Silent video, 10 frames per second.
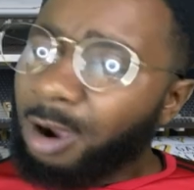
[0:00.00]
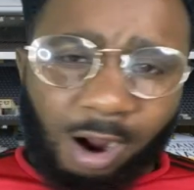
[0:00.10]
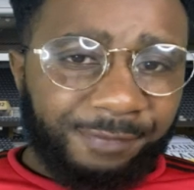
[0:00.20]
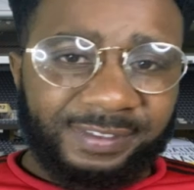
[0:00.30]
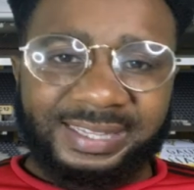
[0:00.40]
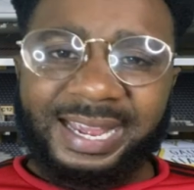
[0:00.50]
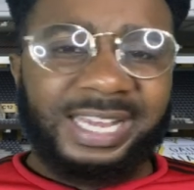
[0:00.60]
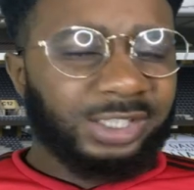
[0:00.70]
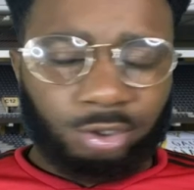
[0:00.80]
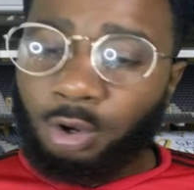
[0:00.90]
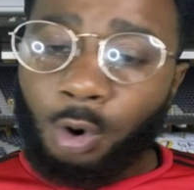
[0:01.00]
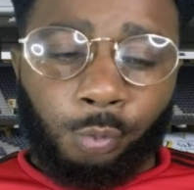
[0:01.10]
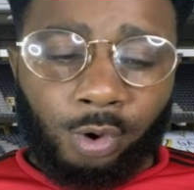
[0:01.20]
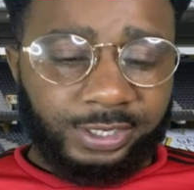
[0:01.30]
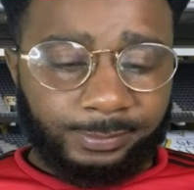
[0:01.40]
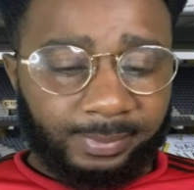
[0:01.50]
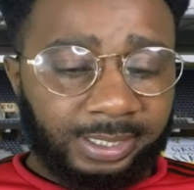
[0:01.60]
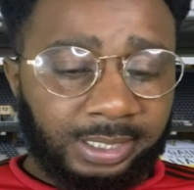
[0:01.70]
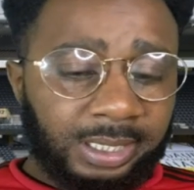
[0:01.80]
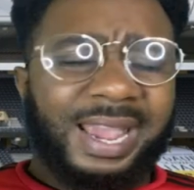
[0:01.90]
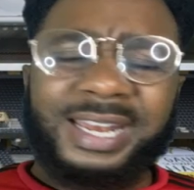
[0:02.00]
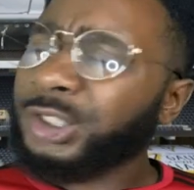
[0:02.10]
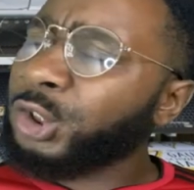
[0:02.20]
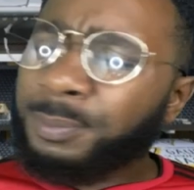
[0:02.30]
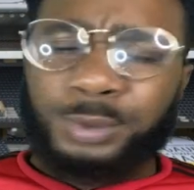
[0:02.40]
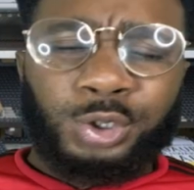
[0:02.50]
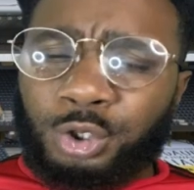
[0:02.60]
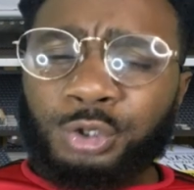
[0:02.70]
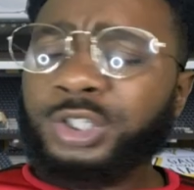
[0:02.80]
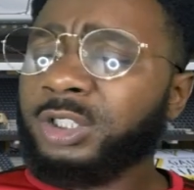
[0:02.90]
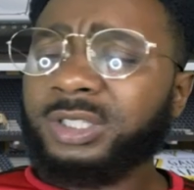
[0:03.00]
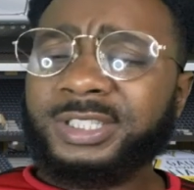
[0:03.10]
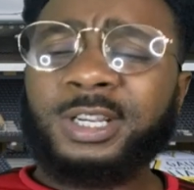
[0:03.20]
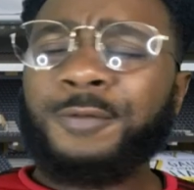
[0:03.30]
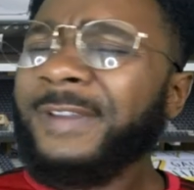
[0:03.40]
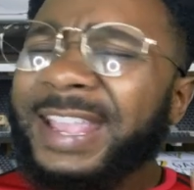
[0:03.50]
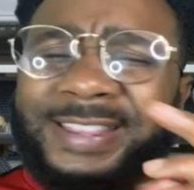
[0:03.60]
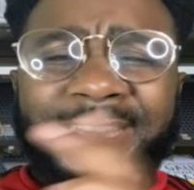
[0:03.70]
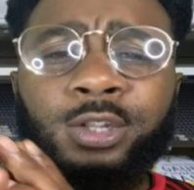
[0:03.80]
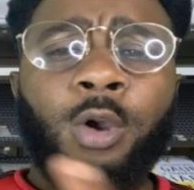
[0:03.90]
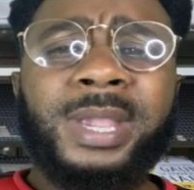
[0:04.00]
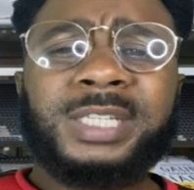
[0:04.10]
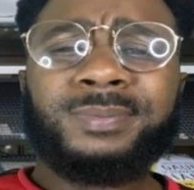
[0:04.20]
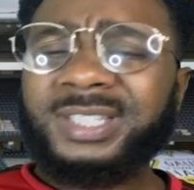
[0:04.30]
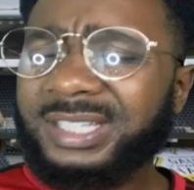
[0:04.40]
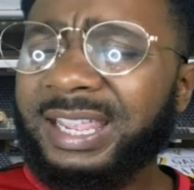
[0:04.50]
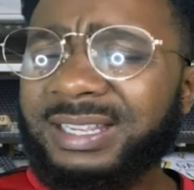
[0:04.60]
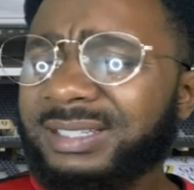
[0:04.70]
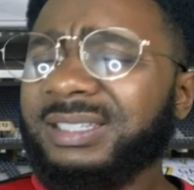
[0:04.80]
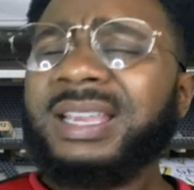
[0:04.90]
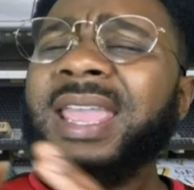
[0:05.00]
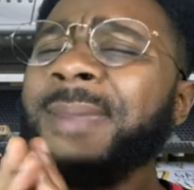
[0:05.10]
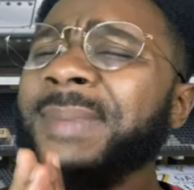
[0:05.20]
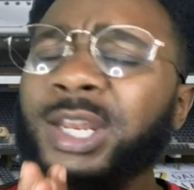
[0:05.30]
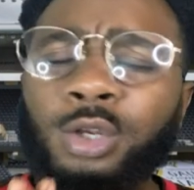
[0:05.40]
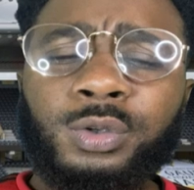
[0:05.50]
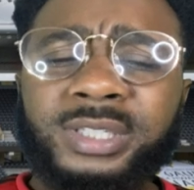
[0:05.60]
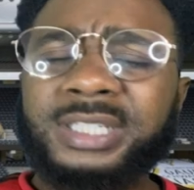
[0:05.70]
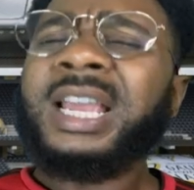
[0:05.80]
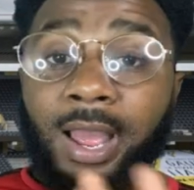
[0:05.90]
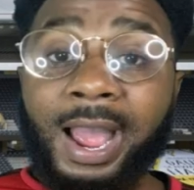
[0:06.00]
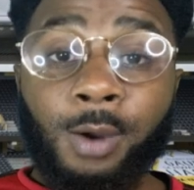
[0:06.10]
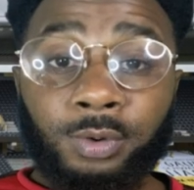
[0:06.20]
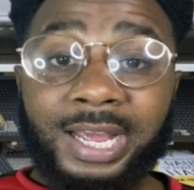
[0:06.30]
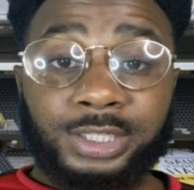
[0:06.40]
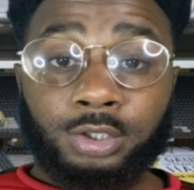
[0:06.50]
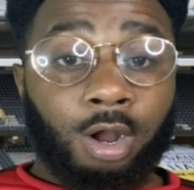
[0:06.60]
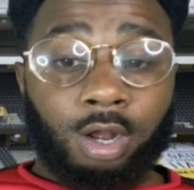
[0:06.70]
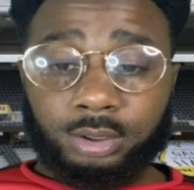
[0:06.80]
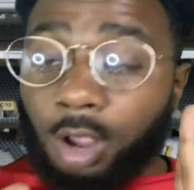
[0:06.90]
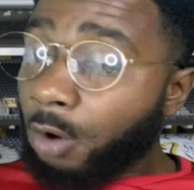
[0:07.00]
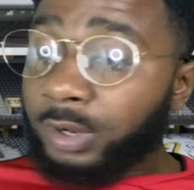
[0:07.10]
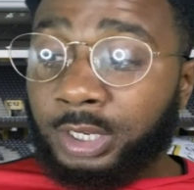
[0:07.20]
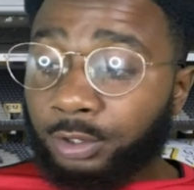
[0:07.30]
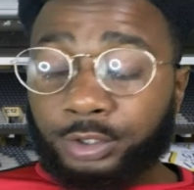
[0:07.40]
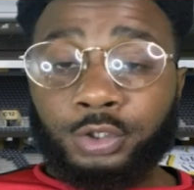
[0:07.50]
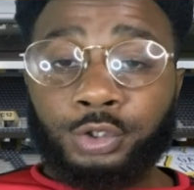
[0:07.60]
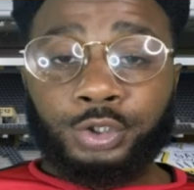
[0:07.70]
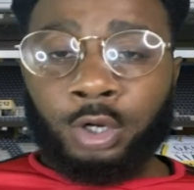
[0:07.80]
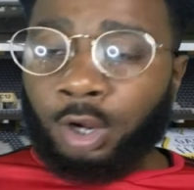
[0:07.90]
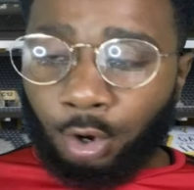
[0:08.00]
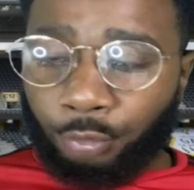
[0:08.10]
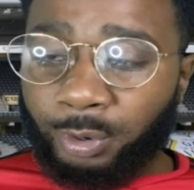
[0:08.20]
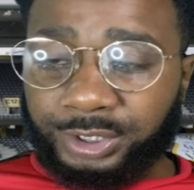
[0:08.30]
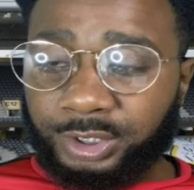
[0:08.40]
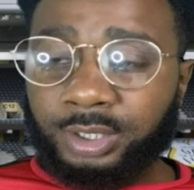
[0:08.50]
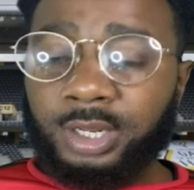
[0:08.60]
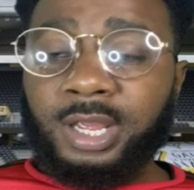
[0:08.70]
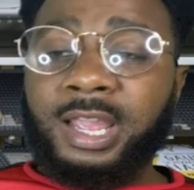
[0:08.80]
After that, it just got worse, man. And the substitutions itself, it did not make sense. It made no sense. I would like to ask Ole Gunnar Solskjaer a question.